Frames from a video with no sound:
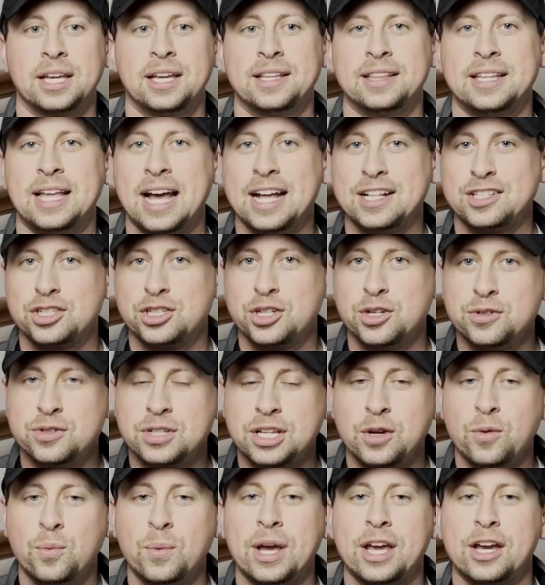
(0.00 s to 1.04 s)
That's
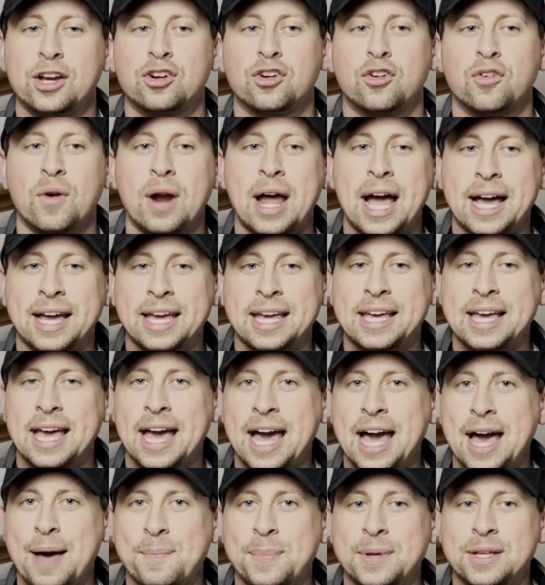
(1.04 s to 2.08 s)
usually when cracking
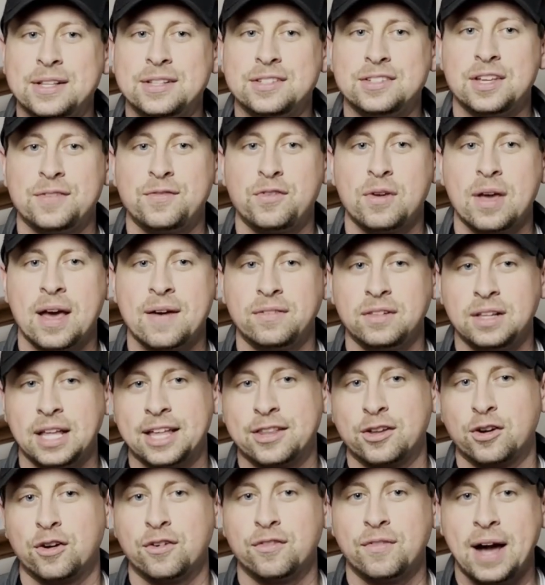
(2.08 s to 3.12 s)
happens if you have
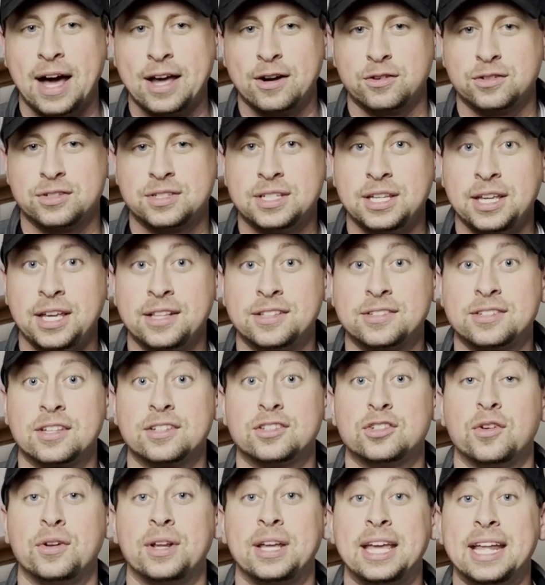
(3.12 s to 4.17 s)
leather or vinyl seats.
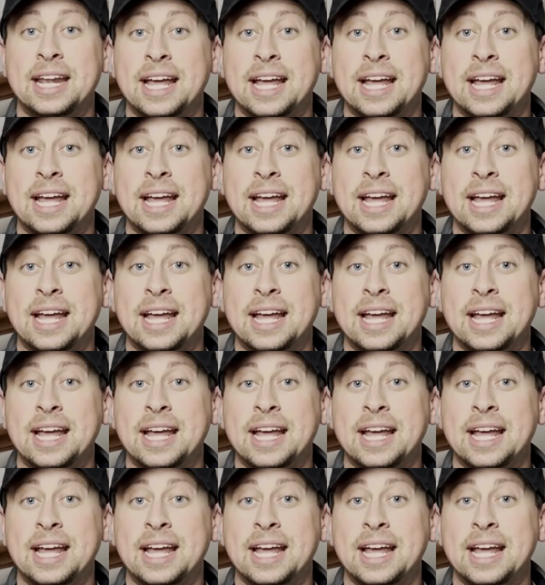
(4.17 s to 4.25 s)
So to get